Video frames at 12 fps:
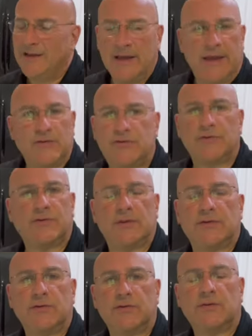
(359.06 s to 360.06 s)
it's
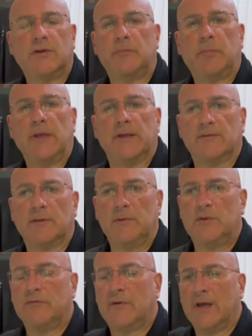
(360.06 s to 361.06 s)
just a good place. I
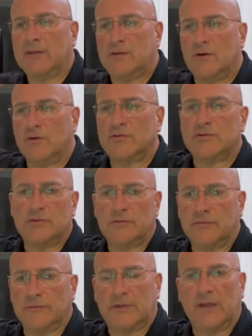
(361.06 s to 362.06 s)
mean, you've got the ocean
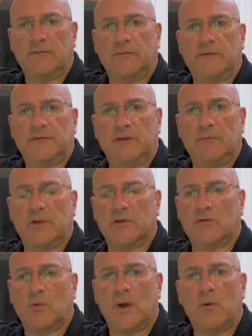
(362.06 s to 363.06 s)
10, 15
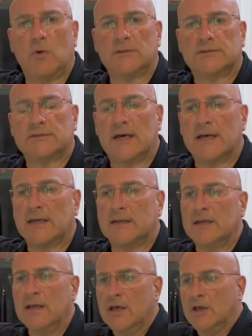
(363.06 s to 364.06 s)
minutes away one
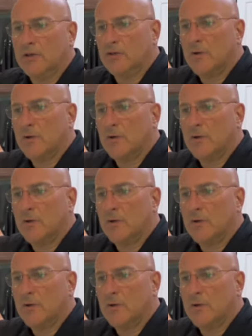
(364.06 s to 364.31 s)
side. You